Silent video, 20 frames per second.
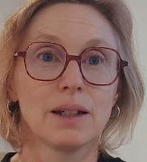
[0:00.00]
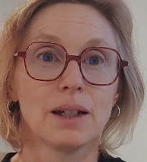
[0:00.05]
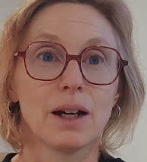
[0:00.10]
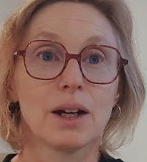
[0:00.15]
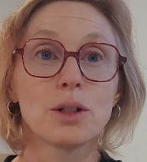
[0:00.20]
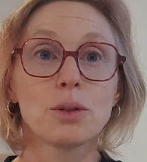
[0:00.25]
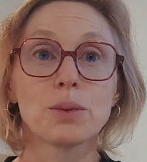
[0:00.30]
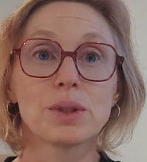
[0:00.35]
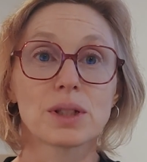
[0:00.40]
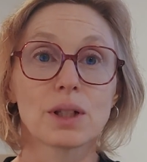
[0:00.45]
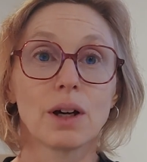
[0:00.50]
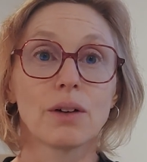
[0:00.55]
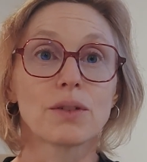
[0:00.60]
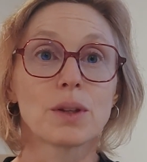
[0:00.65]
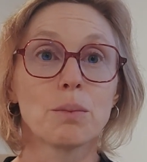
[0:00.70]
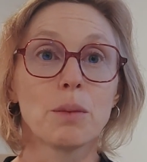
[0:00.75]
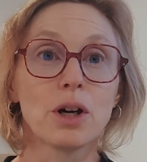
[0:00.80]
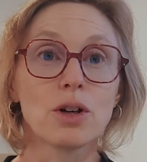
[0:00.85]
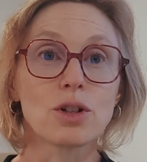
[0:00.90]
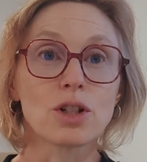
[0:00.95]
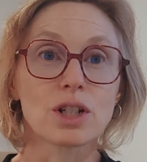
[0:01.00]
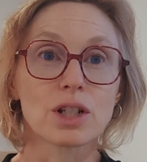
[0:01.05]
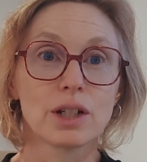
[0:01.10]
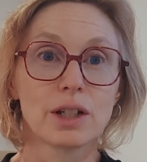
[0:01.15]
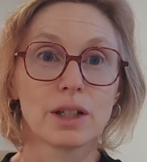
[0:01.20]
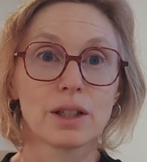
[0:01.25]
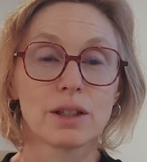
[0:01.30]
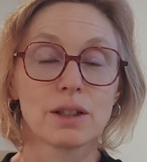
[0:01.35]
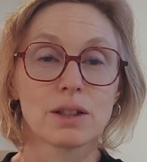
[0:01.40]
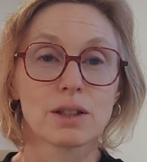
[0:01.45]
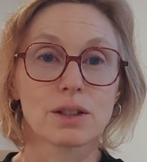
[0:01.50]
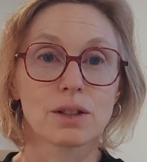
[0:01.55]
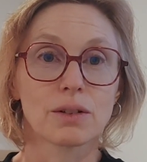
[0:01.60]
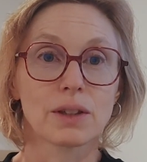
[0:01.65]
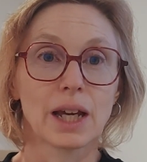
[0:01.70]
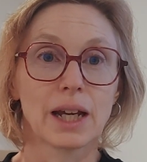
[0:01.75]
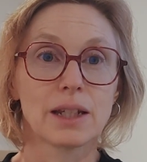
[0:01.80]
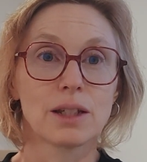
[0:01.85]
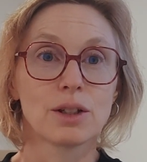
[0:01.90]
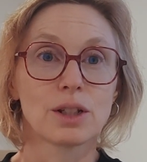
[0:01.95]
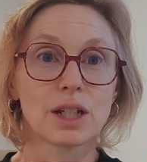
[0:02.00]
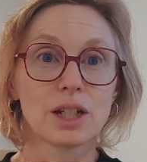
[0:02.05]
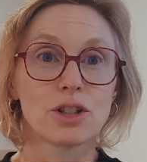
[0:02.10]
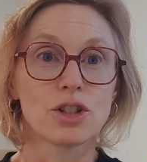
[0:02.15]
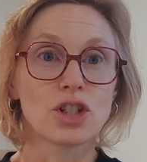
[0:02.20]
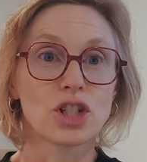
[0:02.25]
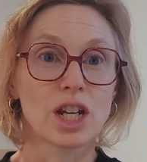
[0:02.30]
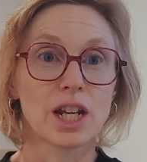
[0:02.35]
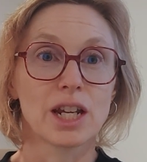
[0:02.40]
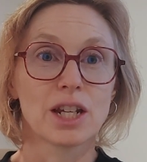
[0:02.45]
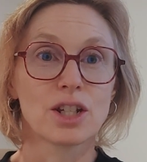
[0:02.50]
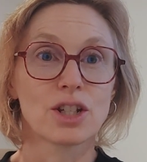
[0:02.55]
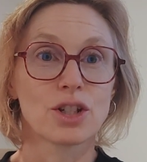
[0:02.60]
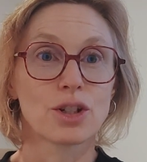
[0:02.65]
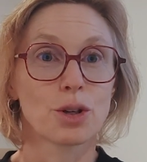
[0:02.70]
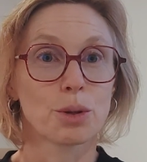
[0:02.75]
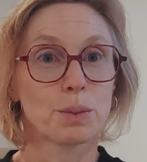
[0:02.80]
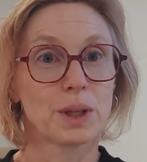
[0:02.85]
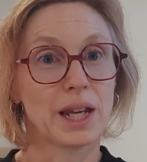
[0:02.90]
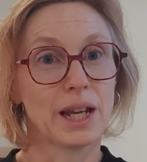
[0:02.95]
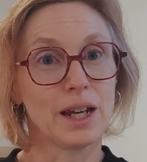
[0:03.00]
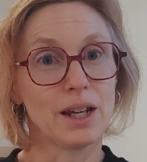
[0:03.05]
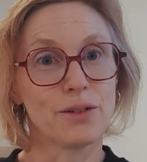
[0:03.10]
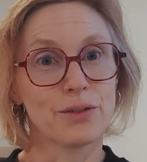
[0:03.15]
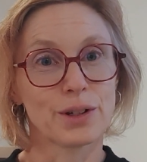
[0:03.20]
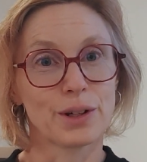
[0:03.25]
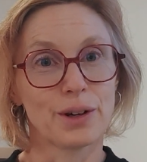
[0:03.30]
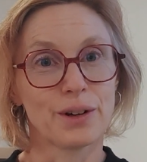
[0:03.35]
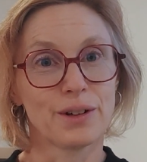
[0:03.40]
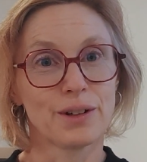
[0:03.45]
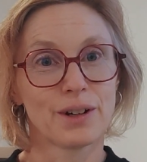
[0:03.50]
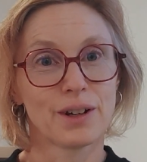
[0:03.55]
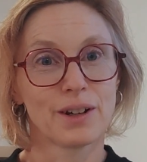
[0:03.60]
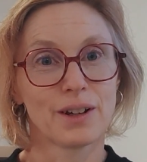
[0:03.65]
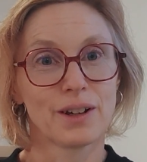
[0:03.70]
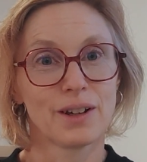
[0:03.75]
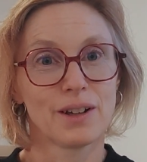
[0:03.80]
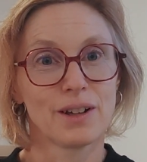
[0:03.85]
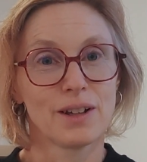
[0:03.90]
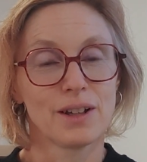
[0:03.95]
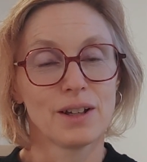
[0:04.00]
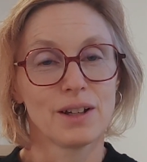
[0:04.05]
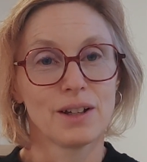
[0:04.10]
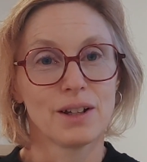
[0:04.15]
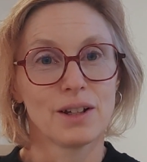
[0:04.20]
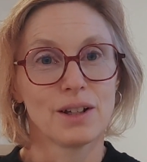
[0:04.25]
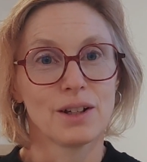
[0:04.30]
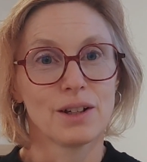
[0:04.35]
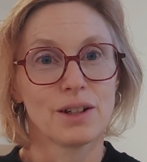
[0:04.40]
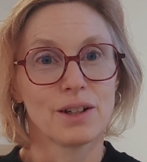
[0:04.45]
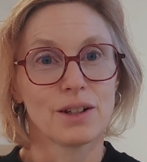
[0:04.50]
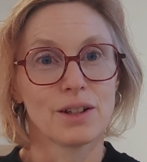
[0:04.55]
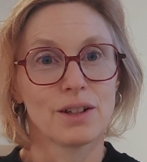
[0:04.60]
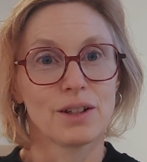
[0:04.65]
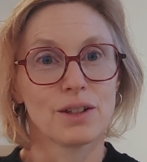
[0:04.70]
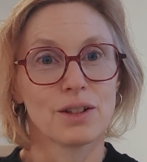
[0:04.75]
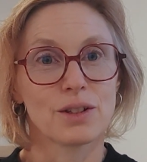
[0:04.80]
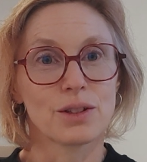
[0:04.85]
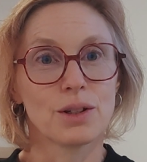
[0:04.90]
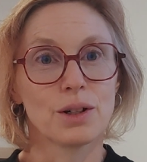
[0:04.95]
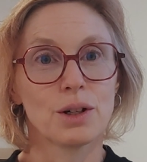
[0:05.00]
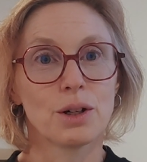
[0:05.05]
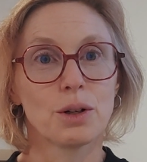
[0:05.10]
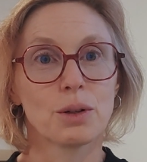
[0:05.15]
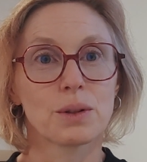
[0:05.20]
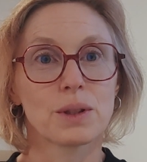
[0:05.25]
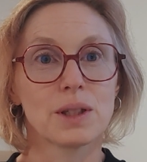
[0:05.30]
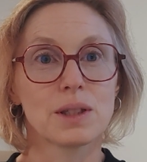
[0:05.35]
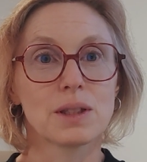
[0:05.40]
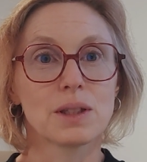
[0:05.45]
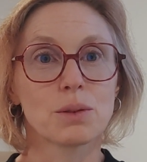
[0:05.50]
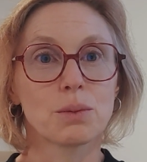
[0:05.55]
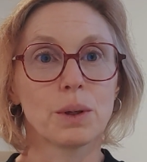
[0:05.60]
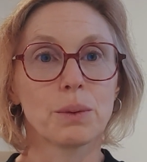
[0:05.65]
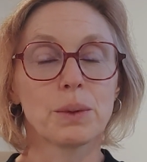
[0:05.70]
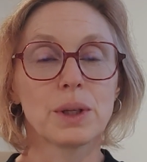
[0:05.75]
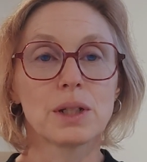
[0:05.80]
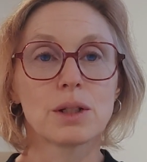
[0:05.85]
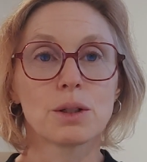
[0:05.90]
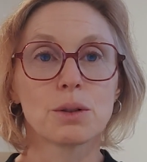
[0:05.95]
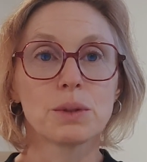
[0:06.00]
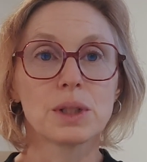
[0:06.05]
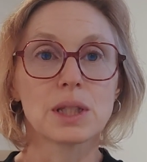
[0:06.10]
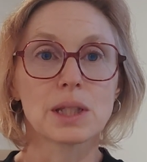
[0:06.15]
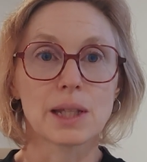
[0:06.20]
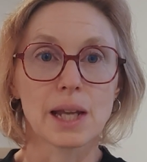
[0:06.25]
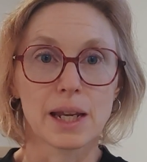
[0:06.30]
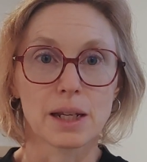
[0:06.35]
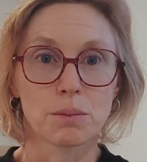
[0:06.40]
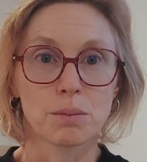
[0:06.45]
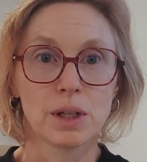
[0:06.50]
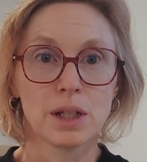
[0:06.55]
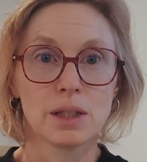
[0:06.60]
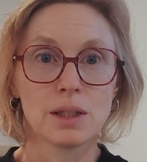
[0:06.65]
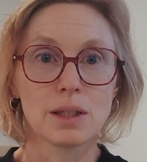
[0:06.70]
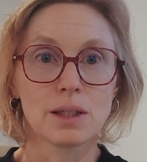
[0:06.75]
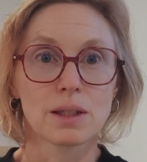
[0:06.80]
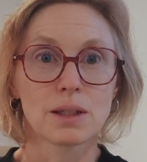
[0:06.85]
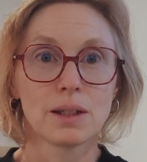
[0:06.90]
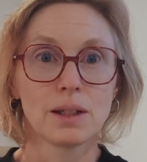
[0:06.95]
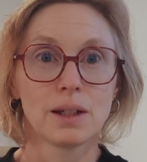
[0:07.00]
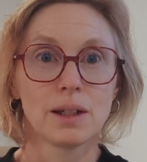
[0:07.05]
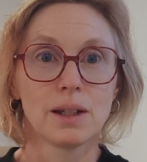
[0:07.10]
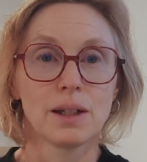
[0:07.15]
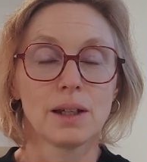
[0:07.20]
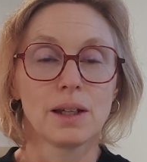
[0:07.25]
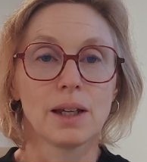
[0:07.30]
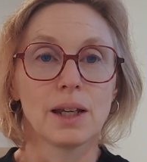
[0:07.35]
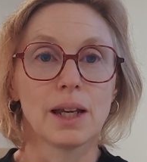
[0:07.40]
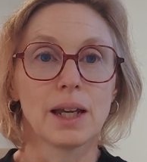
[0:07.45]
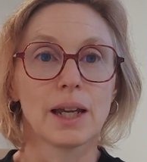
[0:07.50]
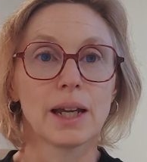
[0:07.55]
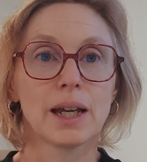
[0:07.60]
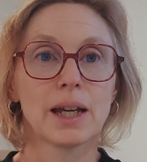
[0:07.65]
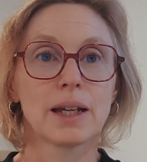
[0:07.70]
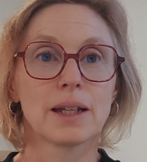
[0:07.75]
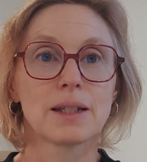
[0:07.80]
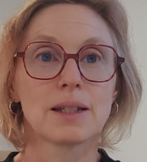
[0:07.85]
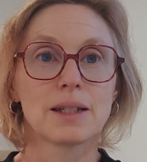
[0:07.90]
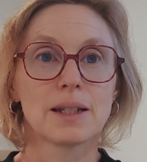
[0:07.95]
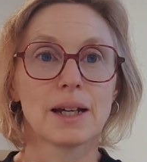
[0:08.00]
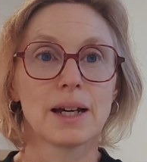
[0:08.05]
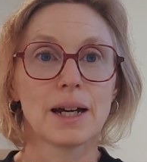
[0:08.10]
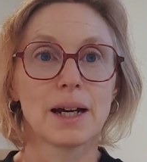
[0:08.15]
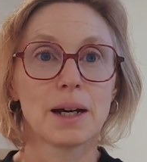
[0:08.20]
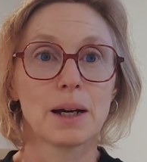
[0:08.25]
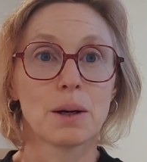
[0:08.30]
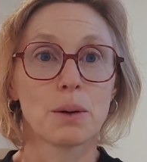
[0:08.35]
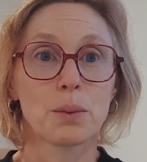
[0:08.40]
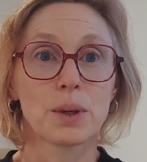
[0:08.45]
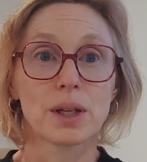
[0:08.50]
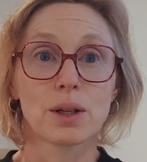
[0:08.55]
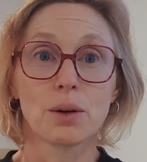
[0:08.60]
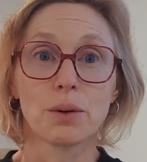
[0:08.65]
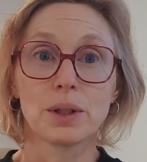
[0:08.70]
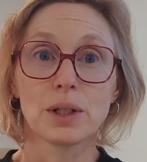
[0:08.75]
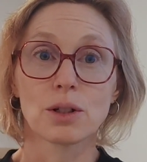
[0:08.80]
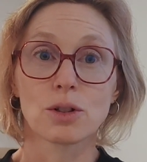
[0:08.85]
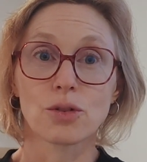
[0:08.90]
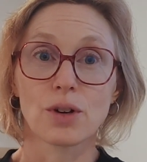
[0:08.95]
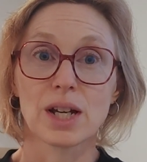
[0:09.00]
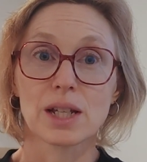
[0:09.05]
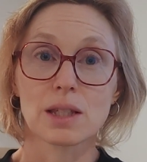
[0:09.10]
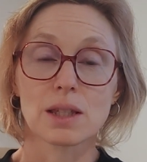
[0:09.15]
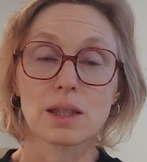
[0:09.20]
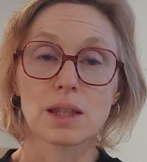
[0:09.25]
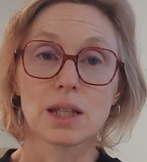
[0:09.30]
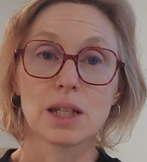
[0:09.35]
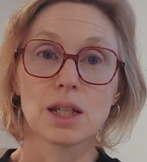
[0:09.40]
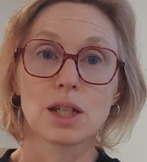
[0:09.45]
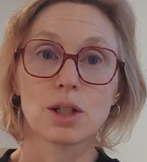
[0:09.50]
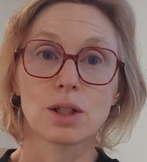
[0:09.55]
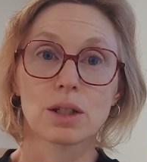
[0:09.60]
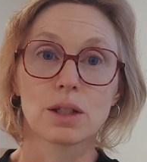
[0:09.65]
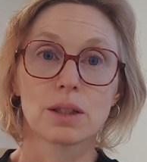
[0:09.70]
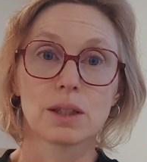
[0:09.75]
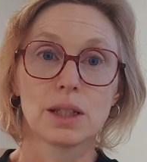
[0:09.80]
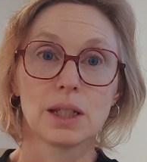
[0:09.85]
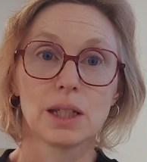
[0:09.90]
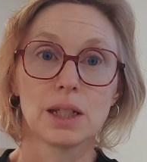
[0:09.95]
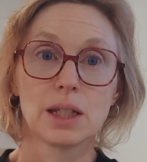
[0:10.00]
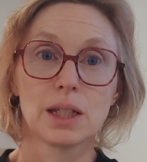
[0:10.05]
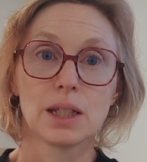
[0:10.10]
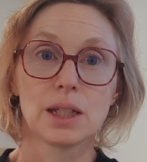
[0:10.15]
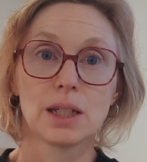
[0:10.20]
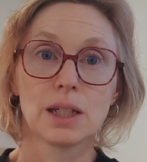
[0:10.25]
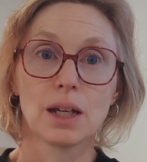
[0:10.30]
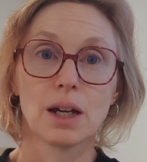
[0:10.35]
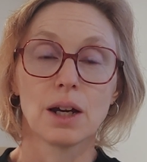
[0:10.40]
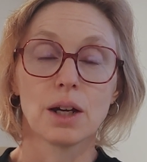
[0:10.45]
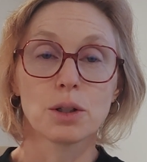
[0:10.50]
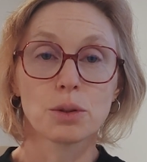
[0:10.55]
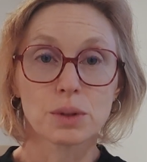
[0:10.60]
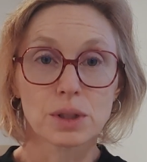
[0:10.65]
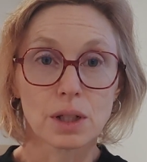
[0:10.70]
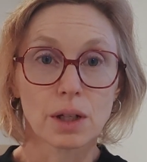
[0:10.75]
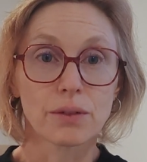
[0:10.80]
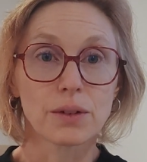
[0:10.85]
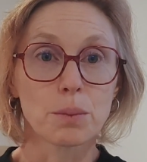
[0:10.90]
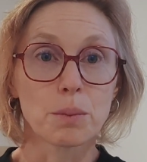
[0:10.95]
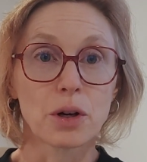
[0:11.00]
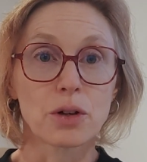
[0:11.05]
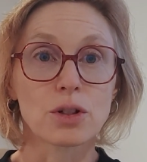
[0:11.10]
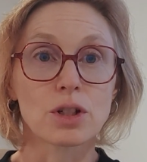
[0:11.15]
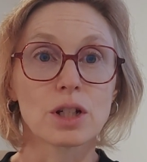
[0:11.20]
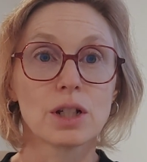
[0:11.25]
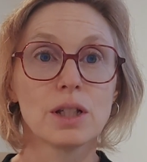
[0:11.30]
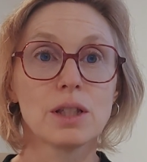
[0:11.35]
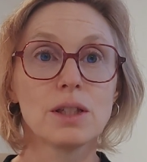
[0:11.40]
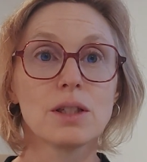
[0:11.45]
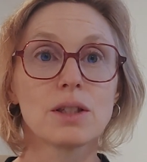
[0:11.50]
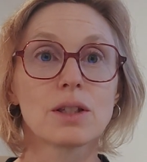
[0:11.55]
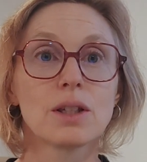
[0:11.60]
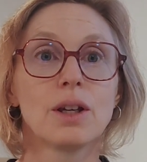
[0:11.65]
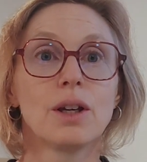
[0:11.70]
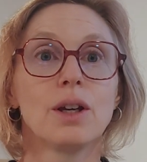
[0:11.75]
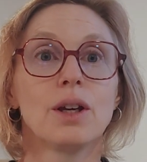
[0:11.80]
unresolved emotion so that you can change your behavior. So this is what we do with statements. And we go and address the unresolved emotions